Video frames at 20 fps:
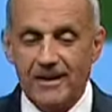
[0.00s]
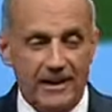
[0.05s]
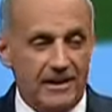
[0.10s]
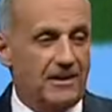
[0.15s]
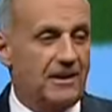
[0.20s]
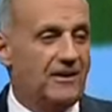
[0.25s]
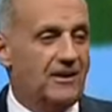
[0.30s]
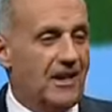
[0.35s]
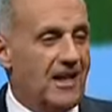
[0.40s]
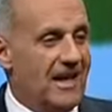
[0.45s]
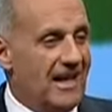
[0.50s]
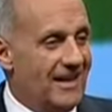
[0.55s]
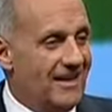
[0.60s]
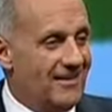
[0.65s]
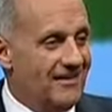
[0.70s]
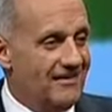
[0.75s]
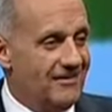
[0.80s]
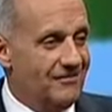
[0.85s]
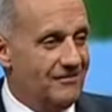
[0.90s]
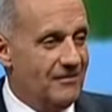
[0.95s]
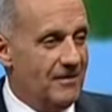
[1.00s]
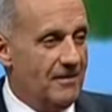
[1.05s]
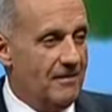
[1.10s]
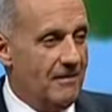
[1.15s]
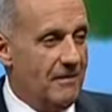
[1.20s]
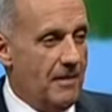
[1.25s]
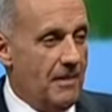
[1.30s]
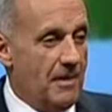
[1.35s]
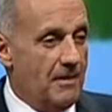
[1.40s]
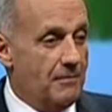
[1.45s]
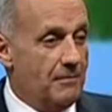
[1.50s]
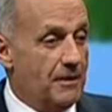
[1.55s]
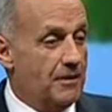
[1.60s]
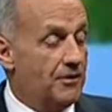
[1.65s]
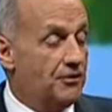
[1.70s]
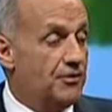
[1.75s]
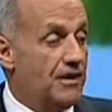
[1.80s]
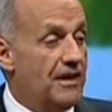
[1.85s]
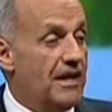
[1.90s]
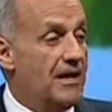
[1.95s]
He didn't lie
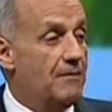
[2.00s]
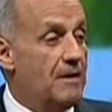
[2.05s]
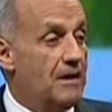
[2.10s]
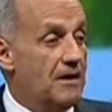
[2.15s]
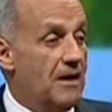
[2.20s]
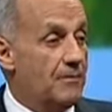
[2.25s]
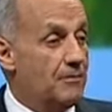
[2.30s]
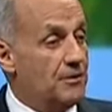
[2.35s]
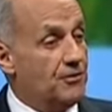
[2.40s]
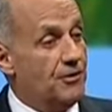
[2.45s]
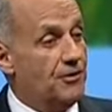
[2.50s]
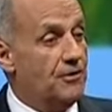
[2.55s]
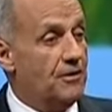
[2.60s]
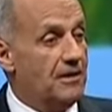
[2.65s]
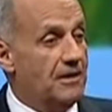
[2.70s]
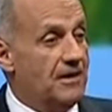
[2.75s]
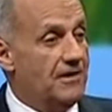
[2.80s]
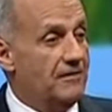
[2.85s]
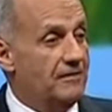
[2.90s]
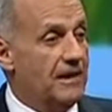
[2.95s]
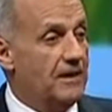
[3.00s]
because they gave me an opportunity.